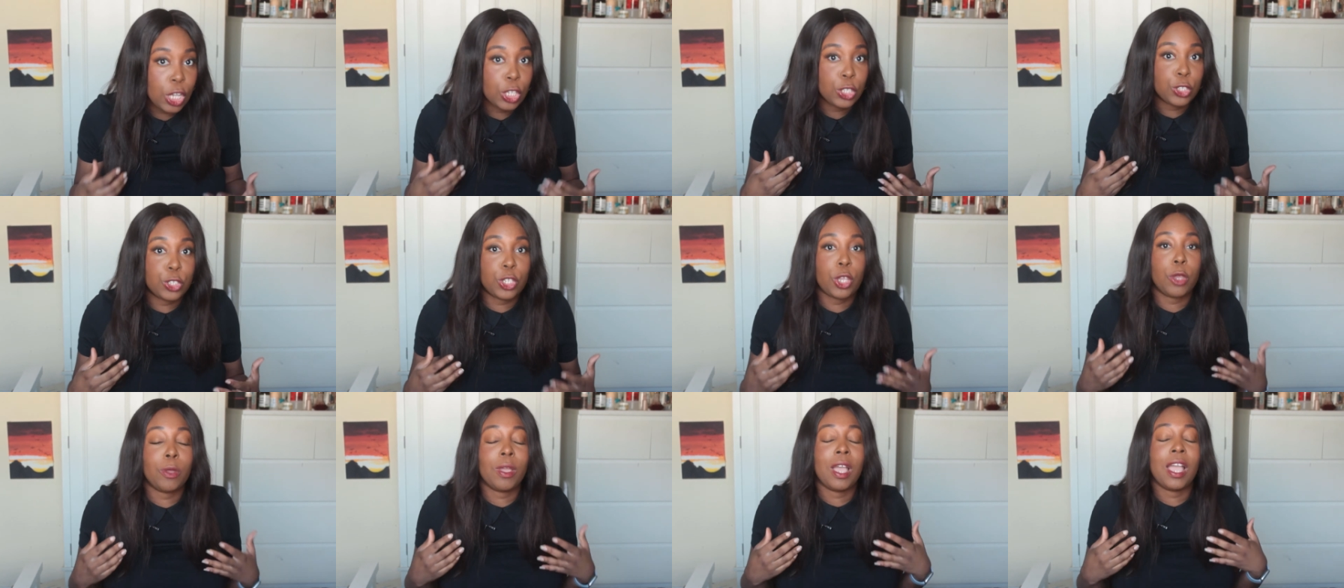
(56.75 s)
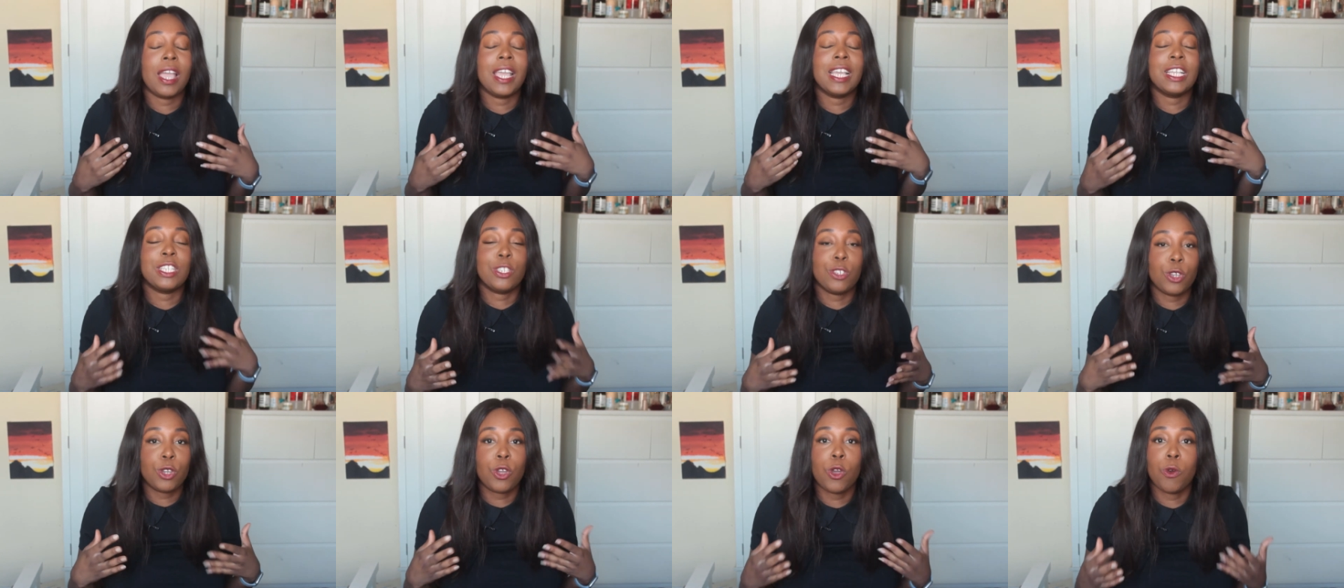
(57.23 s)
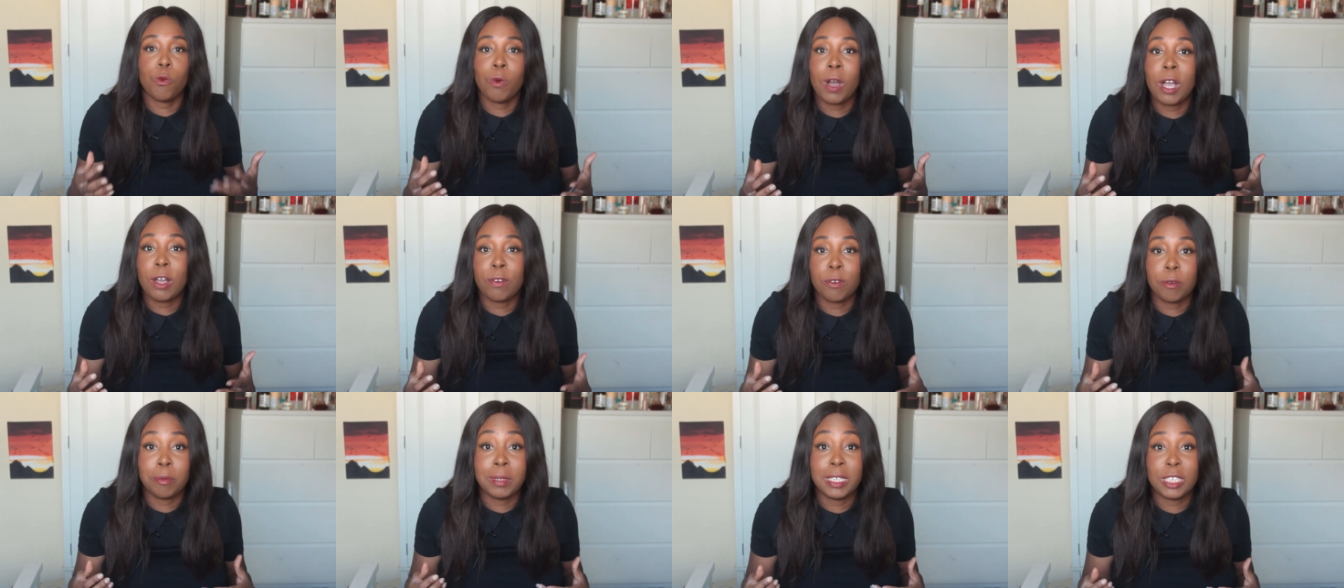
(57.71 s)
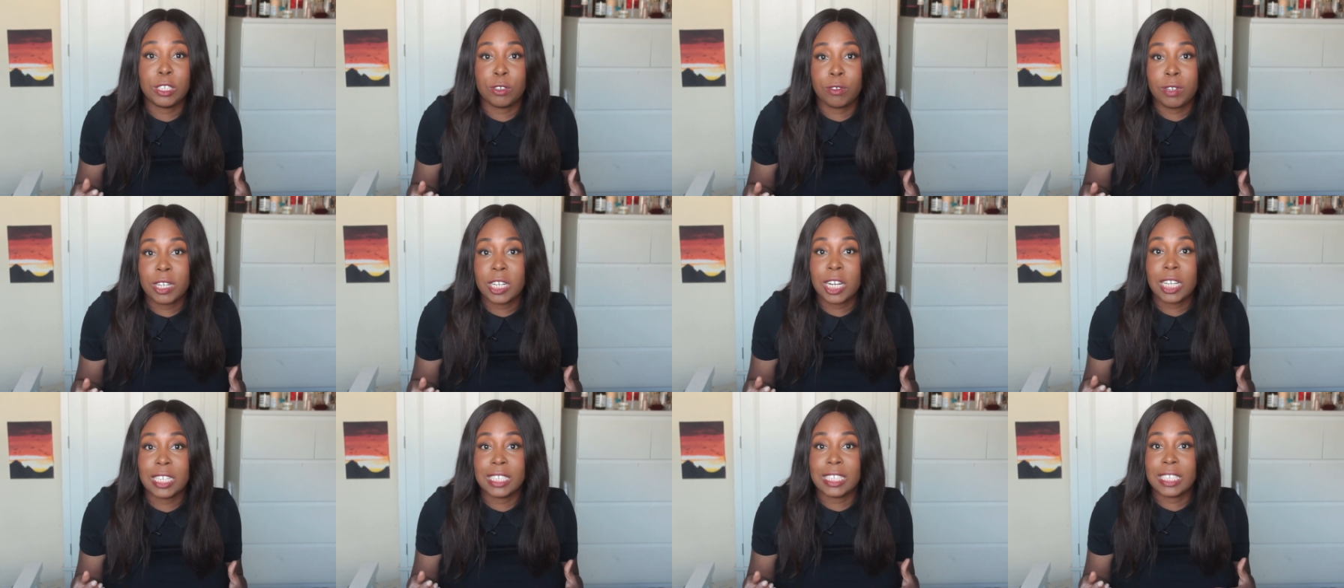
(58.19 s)
So it took a while for me to
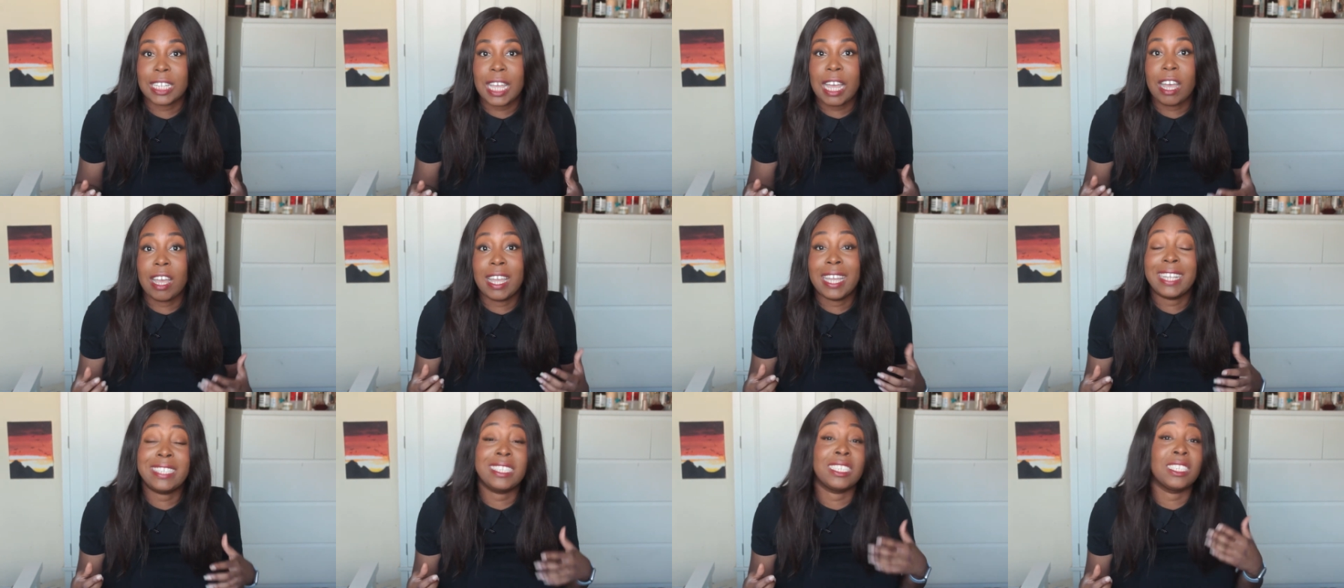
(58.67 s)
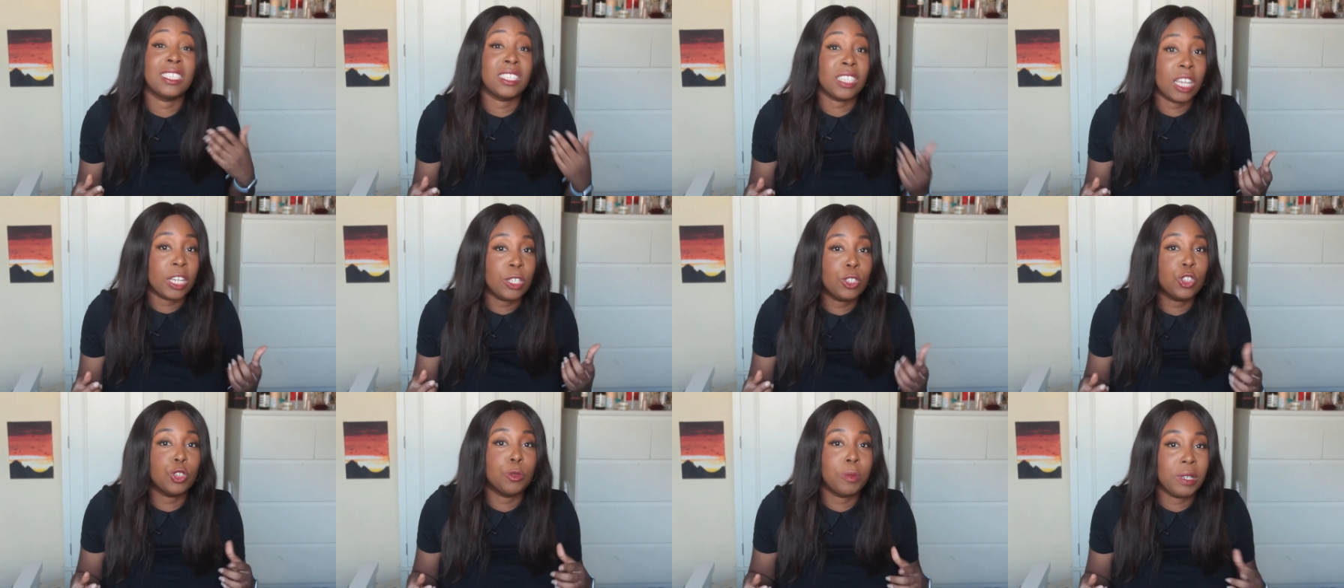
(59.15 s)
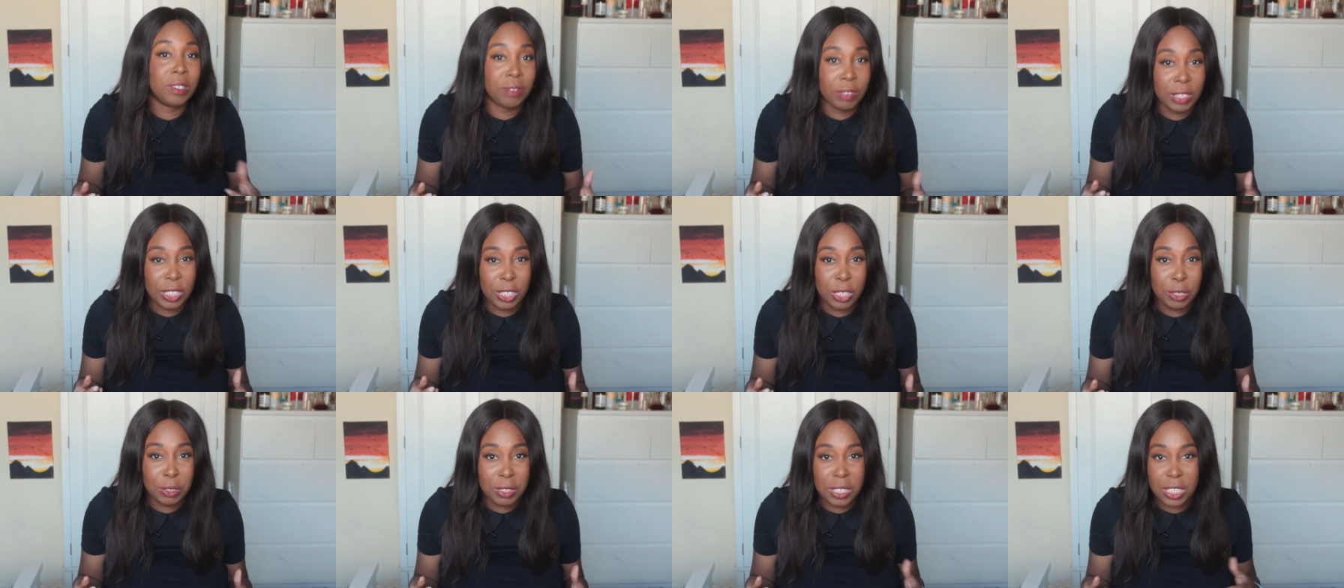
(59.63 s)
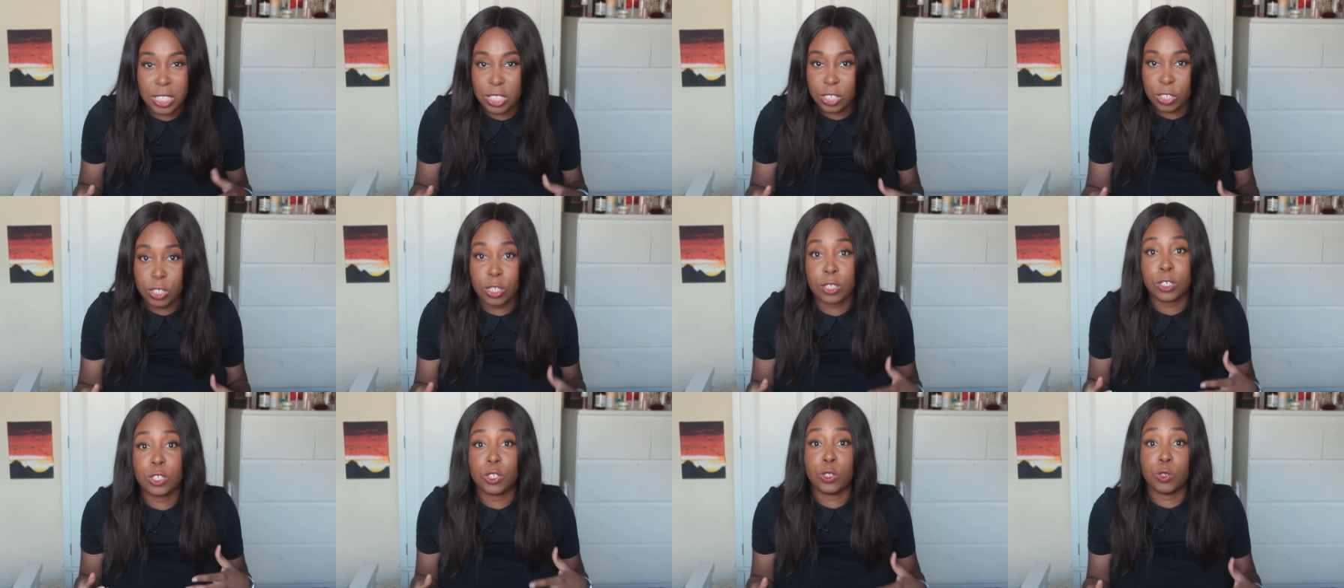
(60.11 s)
realize that I had to title my videos in a
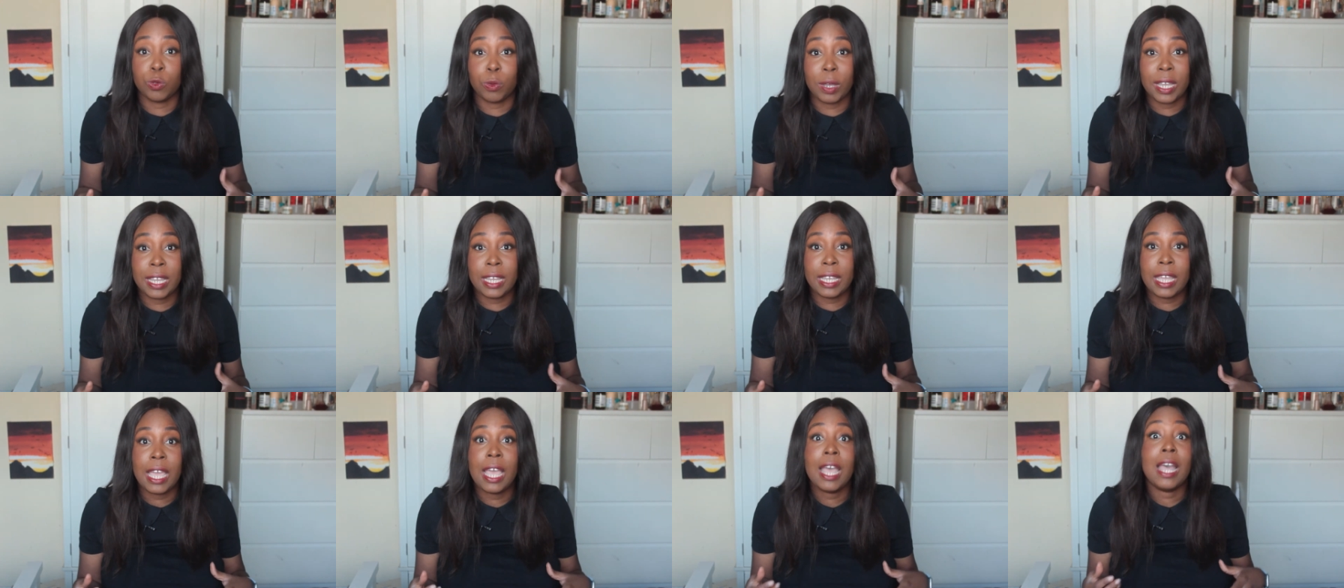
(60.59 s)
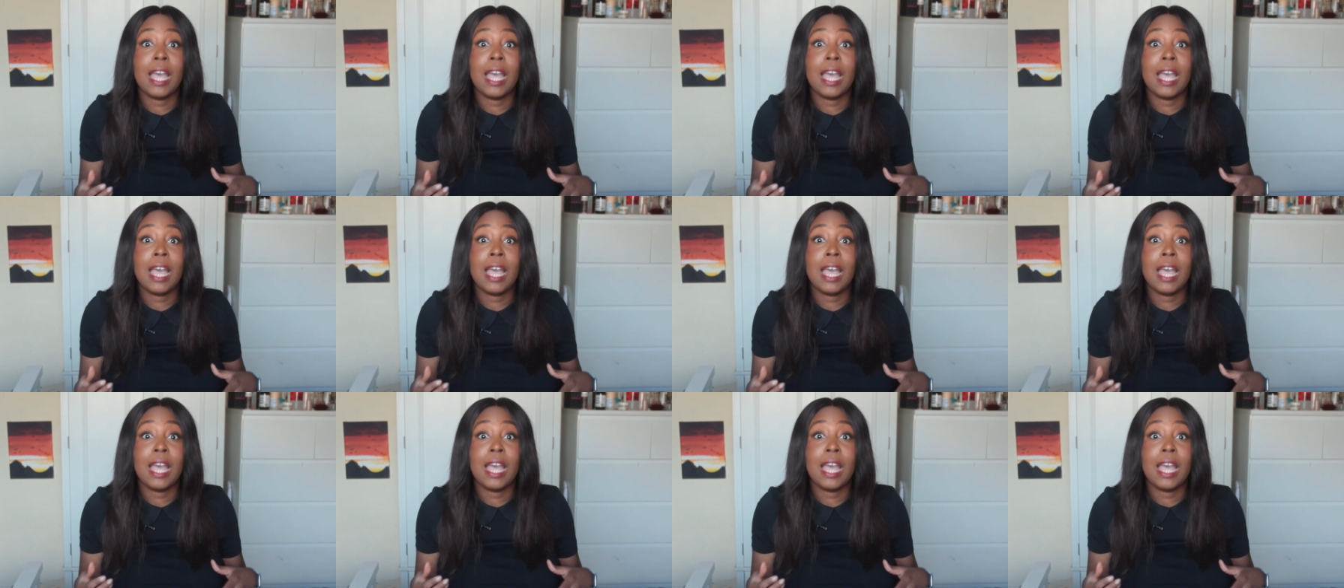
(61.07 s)
certain way